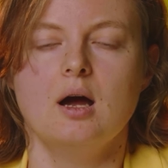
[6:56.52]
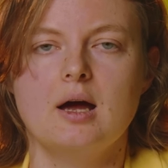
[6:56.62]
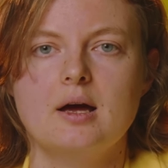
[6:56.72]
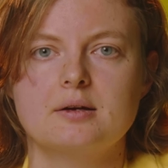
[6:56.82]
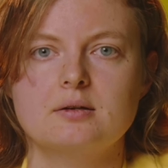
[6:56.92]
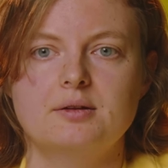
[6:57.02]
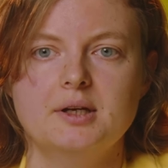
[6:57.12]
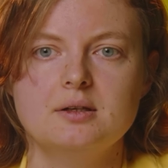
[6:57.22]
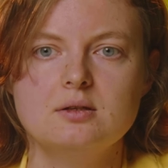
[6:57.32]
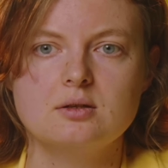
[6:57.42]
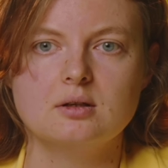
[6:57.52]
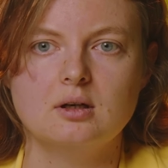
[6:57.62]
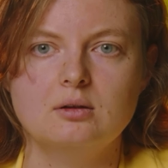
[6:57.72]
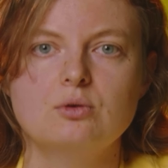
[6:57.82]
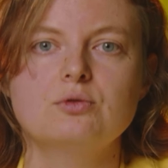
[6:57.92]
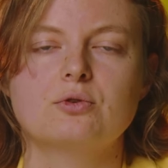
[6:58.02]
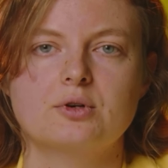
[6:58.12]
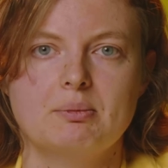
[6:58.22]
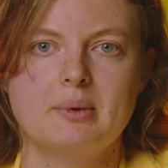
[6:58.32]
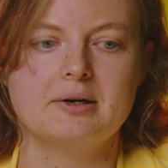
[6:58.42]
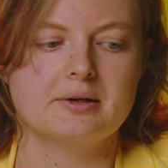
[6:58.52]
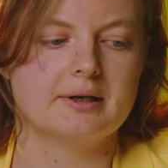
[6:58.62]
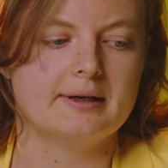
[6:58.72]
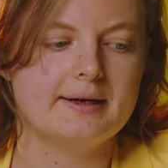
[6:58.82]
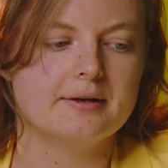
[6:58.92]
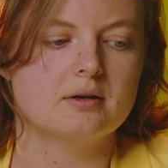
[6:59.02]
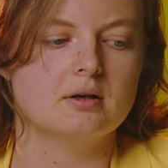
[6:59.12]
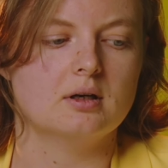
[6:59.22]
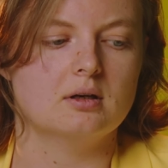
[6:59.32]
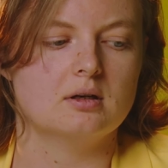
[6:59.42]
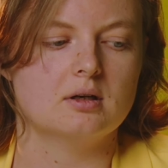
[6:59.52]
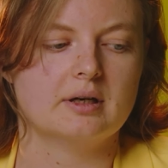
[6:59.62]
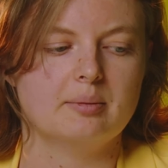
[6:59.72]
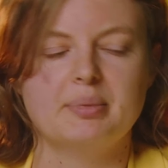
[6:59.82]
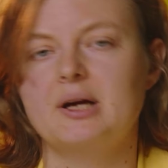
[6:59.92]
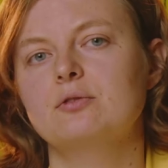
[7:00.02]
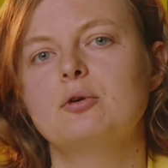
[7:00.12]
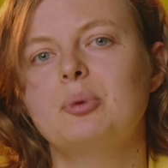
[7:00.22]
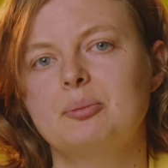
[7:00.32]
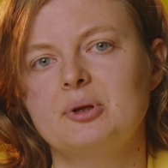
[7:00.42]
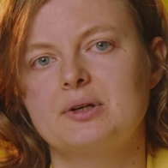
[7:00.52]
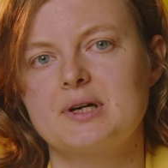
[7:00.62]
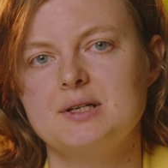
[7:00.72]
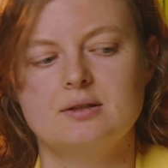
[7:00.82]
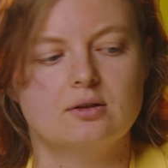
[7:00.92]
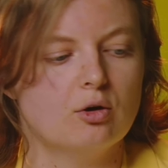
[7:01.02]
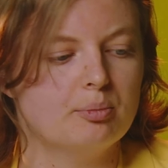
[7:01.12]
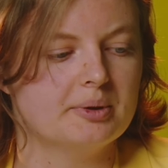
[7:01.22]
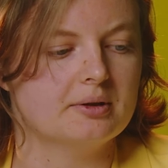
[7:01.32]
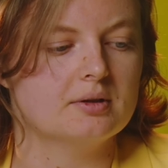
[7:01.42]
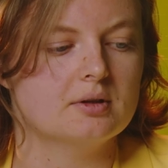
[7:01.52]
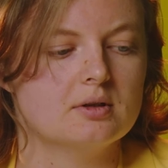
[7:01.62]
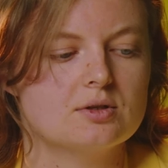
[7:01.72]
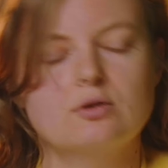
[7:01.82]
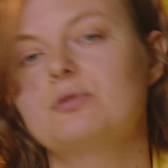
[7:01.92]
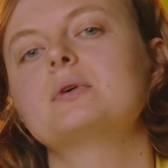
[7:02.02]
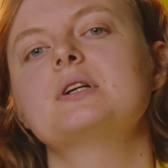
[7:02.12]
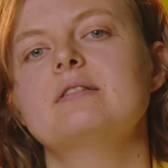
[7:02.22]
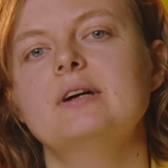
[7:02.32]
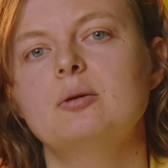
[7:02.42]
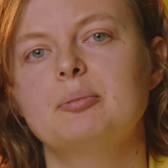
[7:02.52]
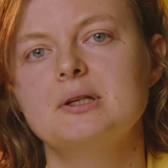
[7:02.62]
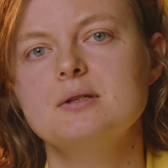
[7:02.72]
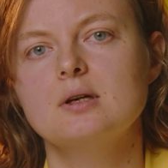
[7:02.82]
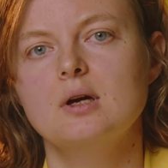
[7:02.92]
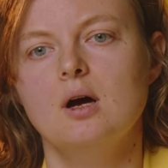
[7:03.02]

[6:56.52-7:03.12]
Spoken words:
And that allowed for a very clear campaign for popularizing open software development.